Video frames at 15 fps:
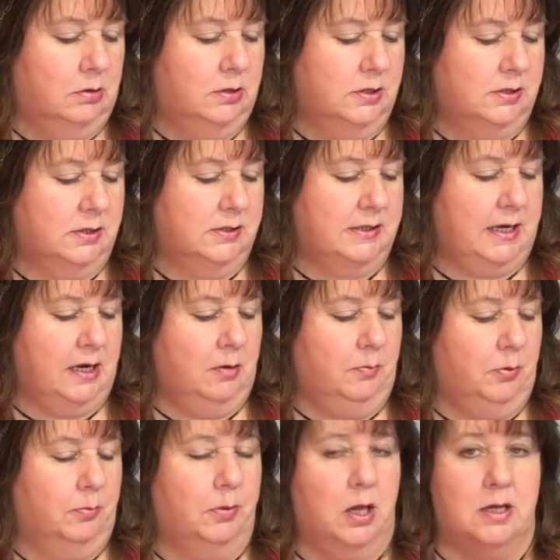This is
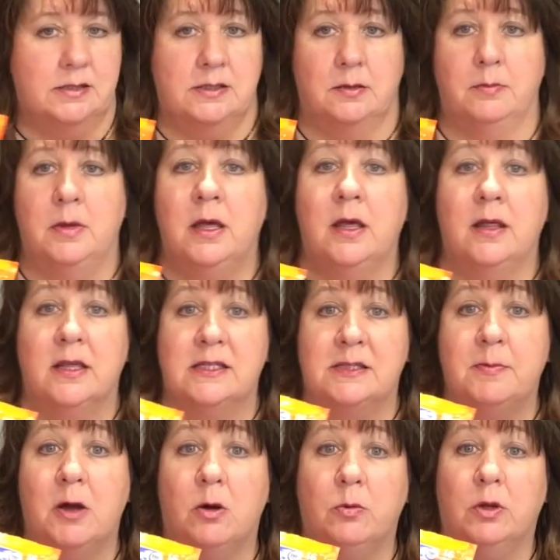Amber Blossom, that
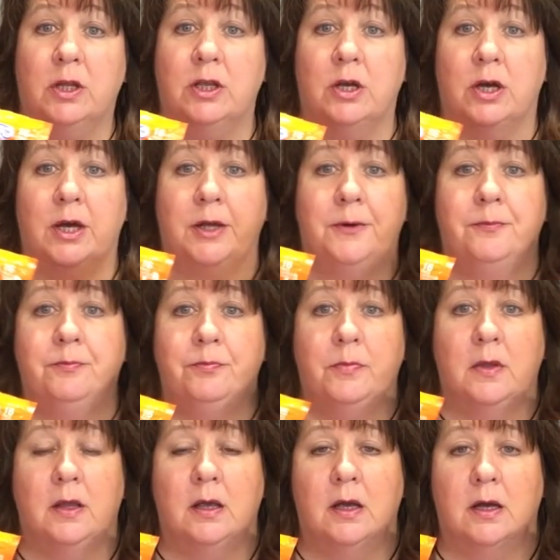smell really good,
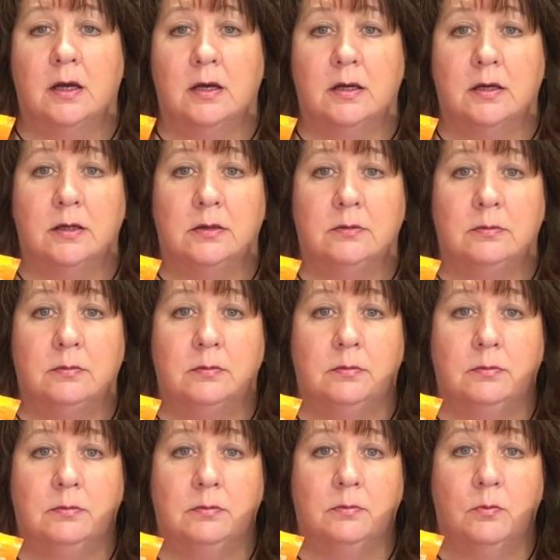
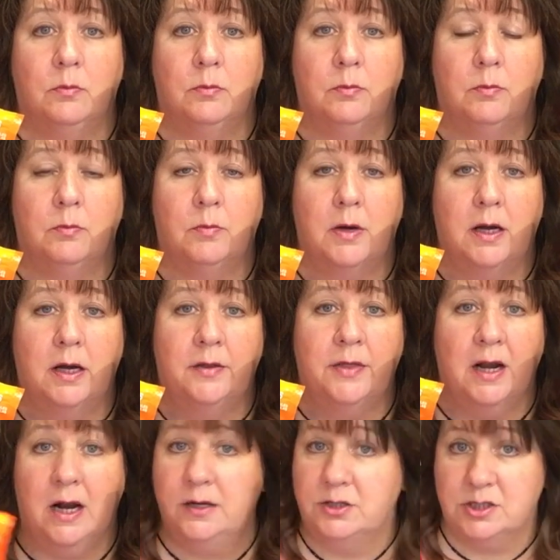
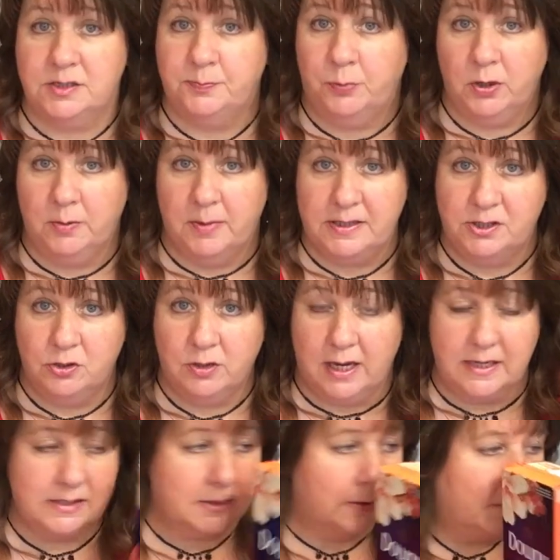that I just put in my
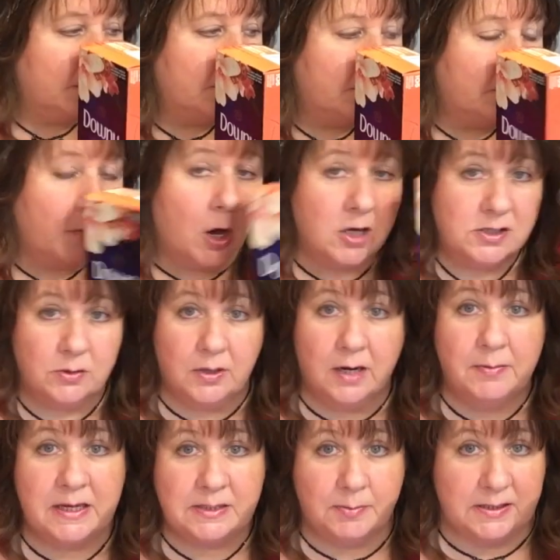suitcase. Also,
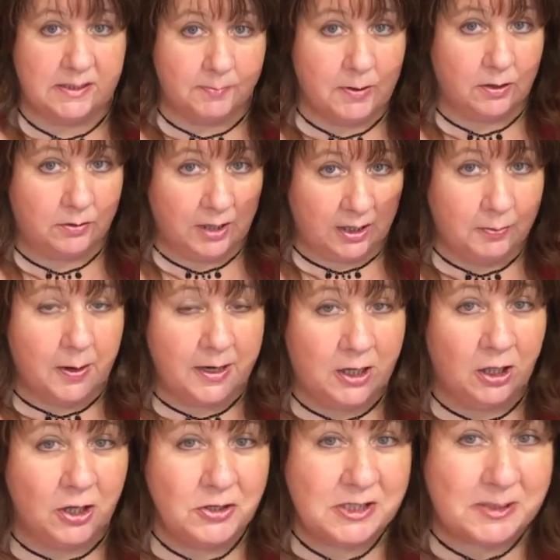it makes my
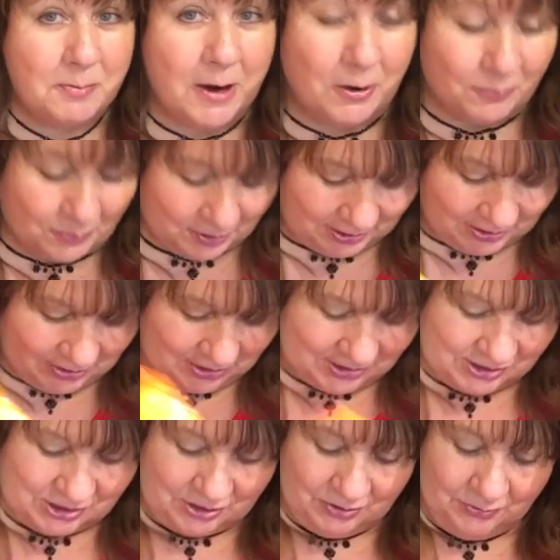clothes smell really good
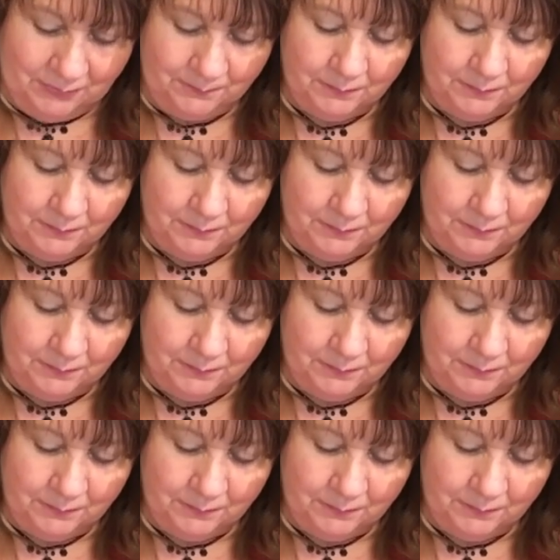too.